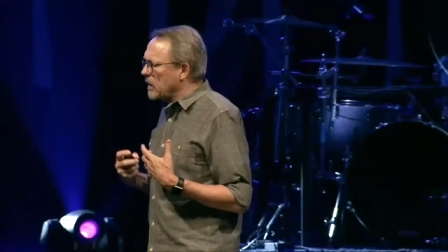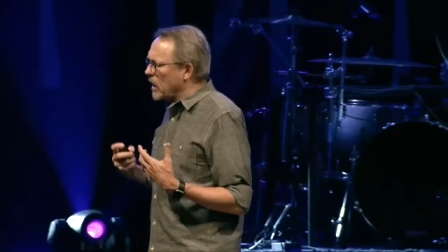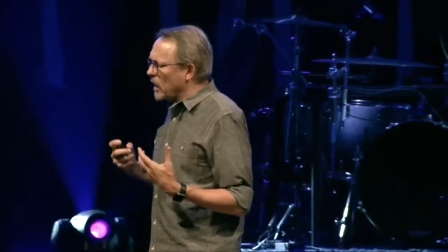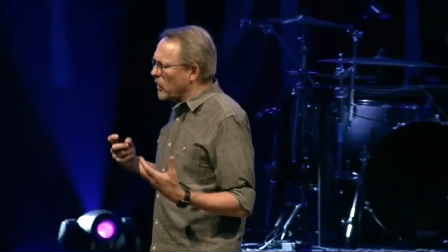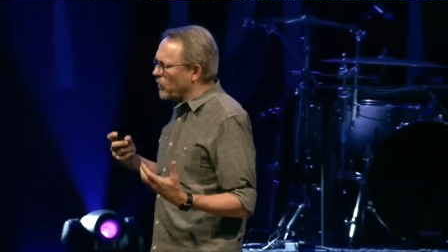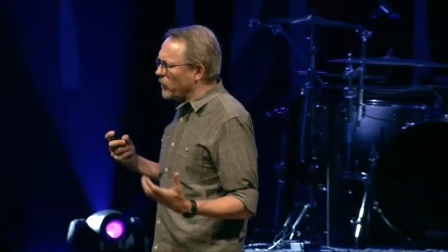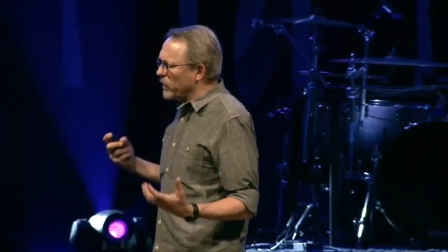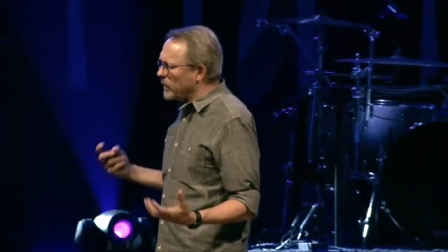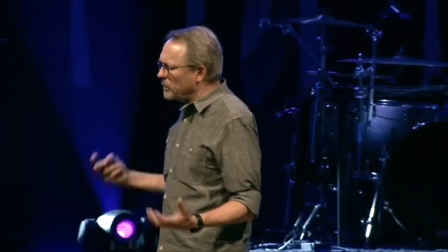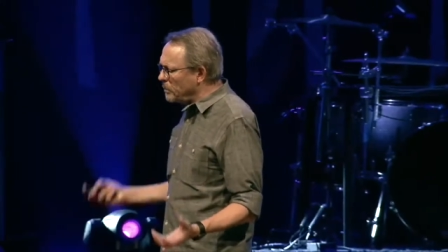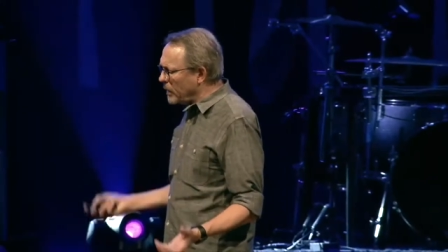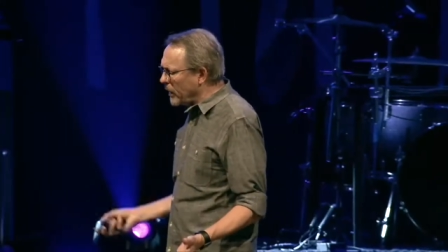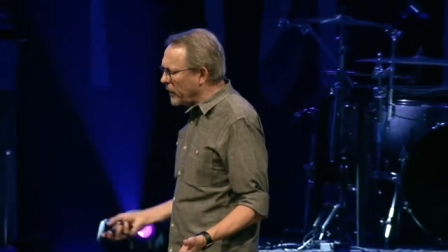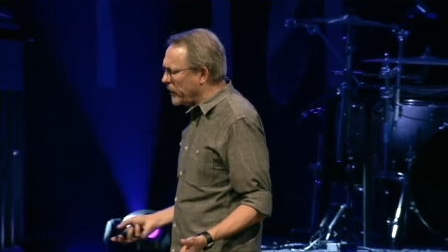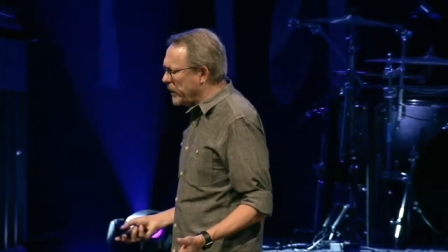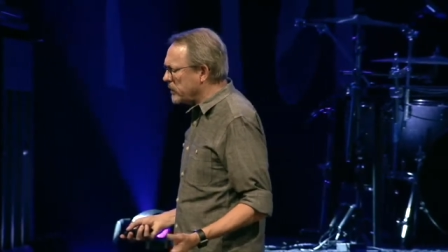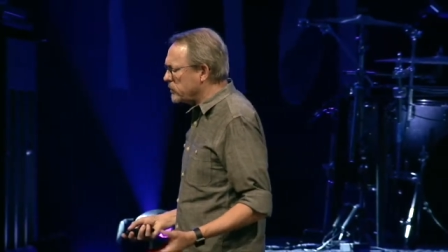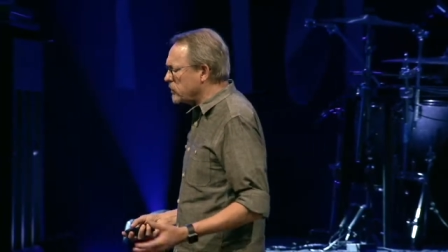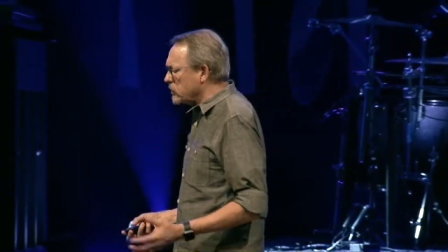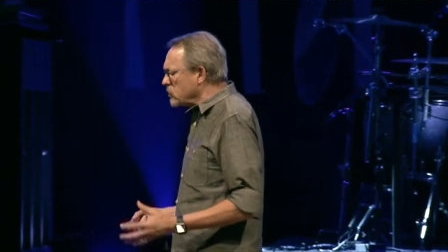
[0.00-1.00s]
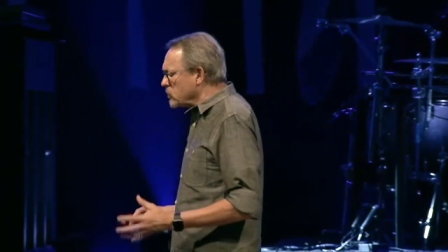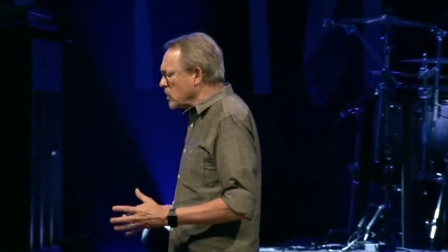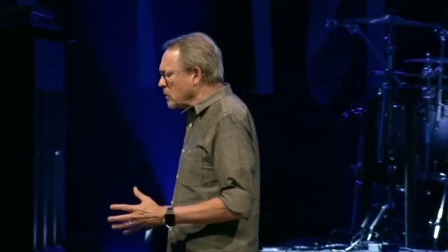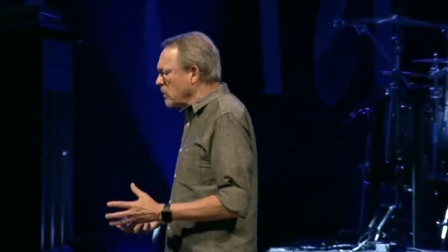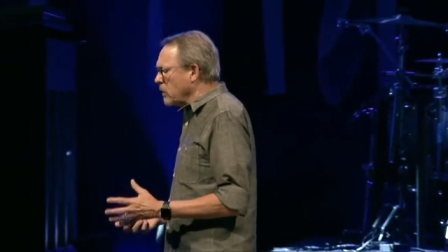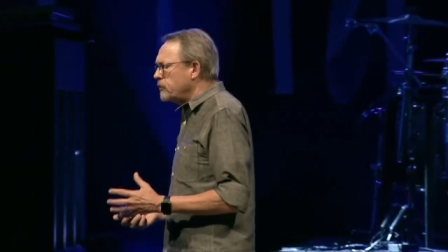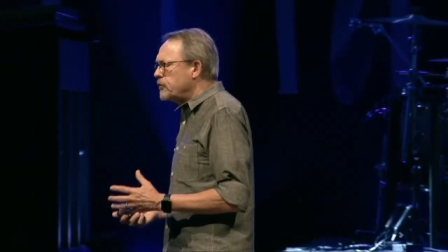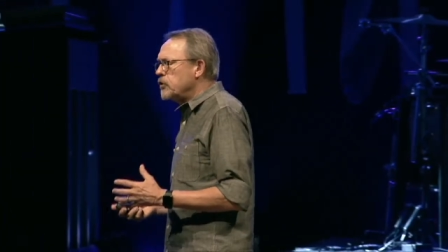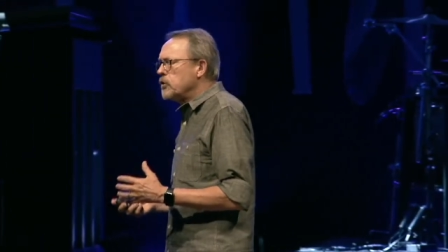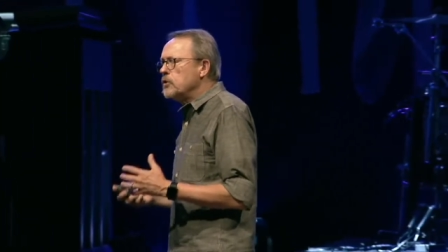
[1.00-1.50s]
honoring parents that some
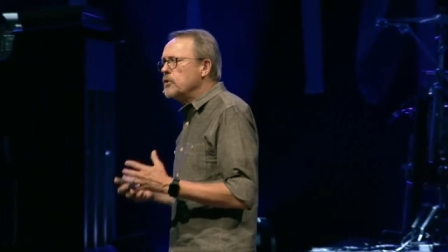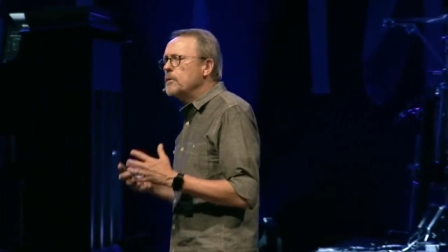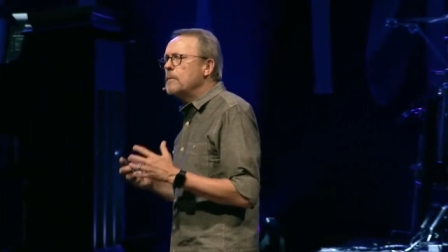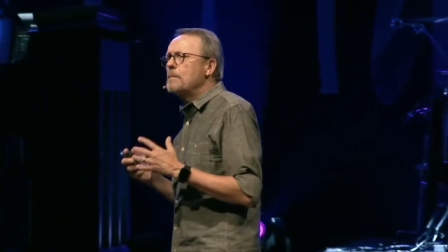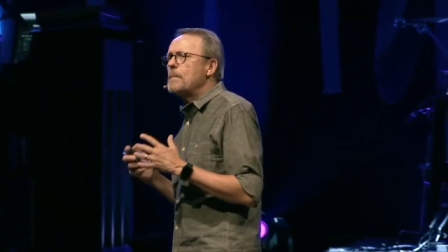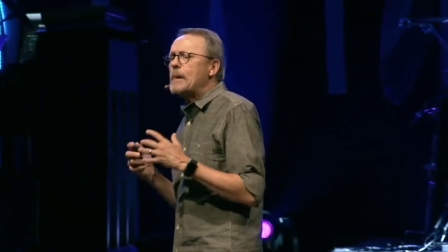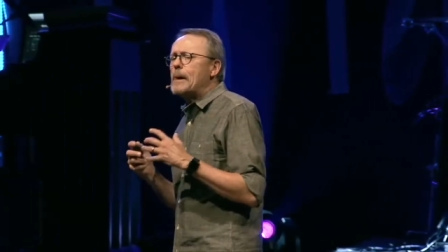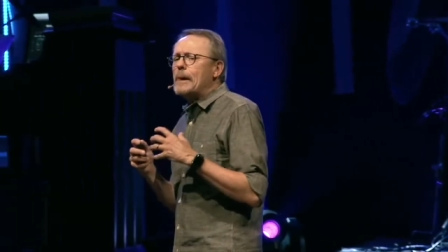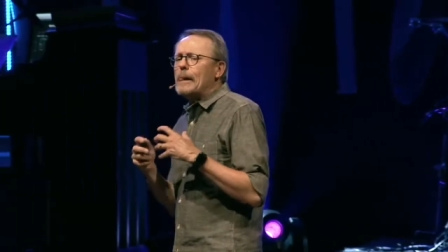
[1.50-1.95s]
of you